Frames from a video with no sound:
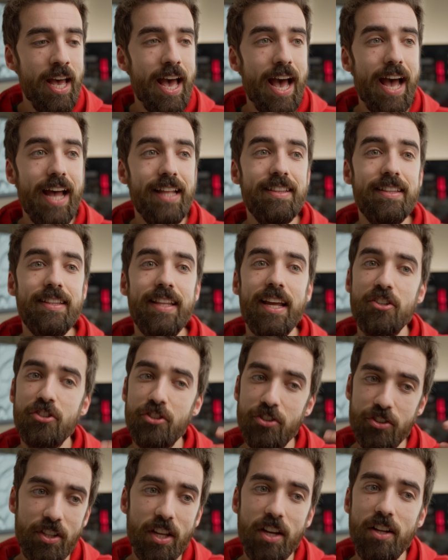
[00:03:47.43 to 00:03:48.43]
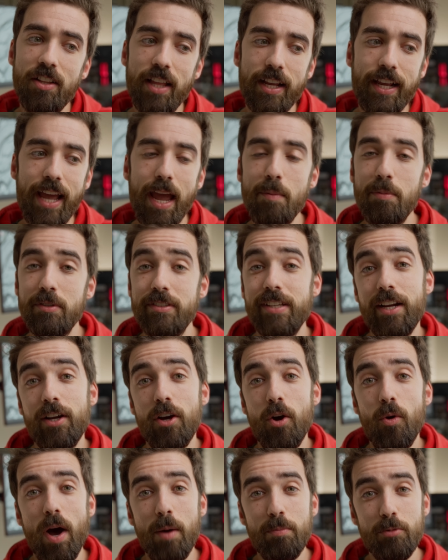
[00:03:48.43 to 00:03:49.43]
and there's still cables that
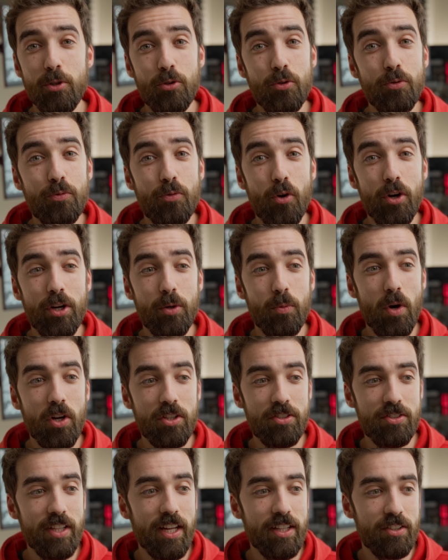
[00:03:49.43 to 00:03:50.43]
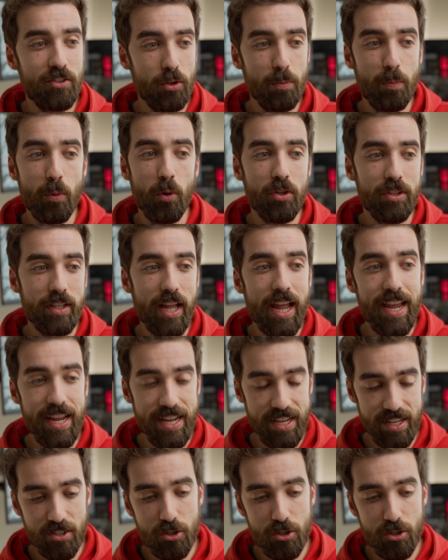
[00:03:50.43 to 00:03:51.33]
go up to 240 watts that support a